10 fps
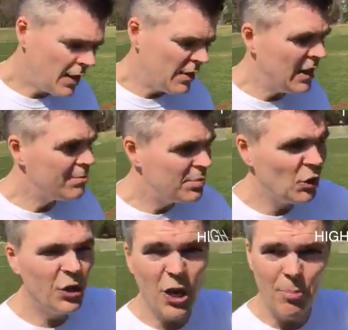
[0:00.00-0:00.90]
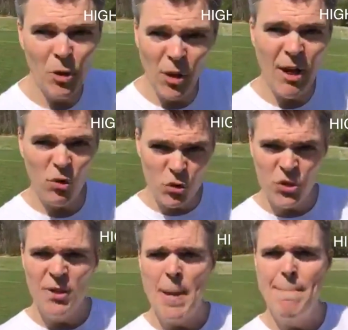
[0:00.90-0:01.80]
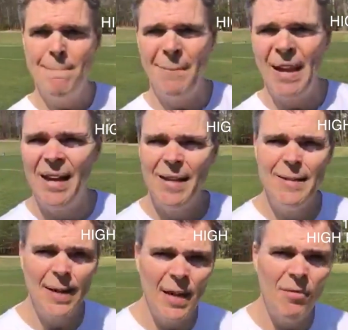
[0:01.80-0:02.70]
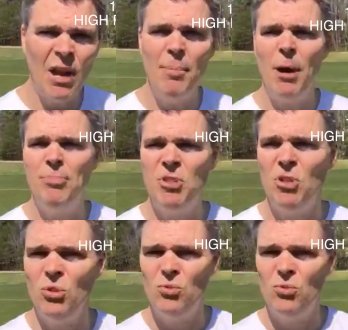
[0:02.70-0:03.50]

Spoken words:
and building up the levels. And I'm up to